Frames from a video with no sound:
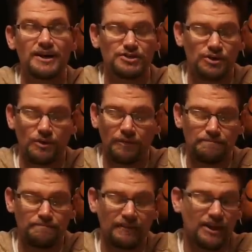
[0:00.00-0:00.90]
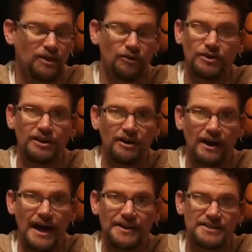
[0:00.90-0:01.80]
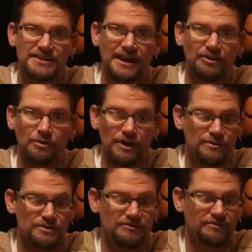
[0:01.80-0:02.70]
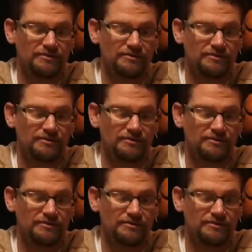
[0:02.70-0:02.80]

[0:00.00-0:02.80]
So, you know, earlier I had this down to where it was,